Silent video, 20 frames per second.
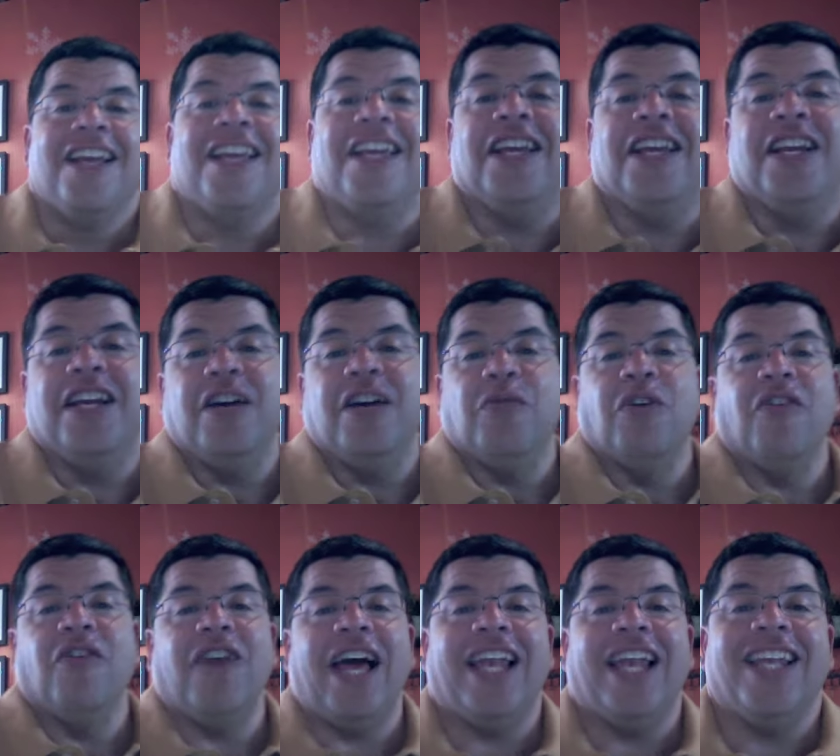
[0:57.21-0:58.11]
in uh,
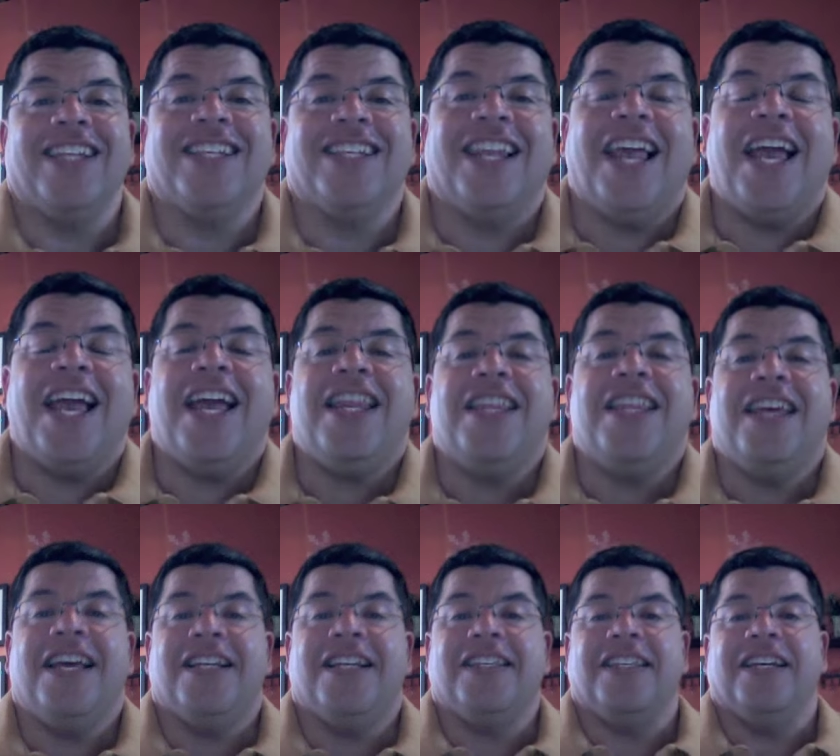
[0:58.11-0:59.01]
Rovali's land
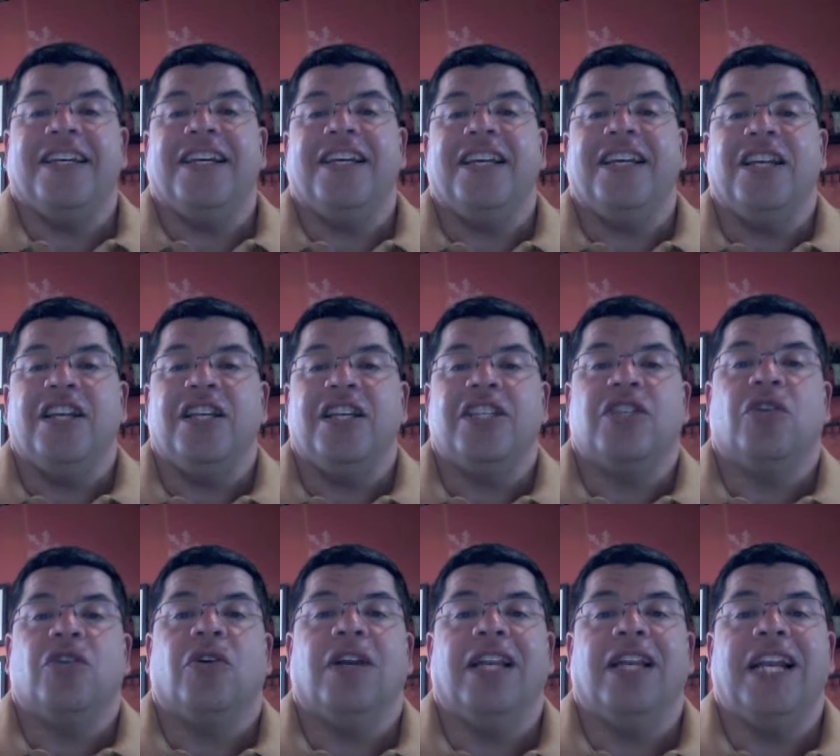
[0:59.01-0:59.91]
that uh, it is
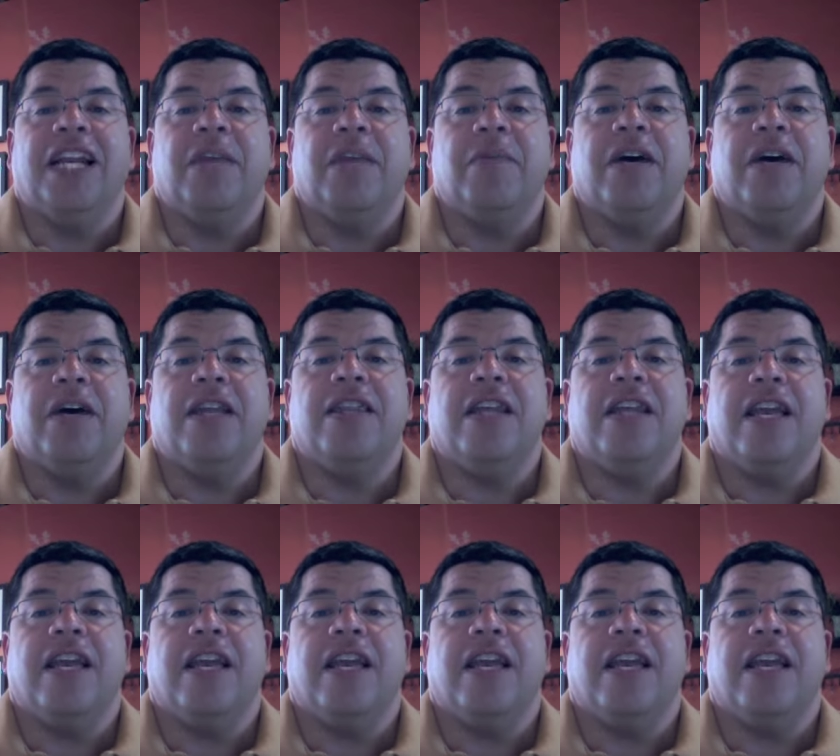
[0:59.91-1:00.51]
tortellini month.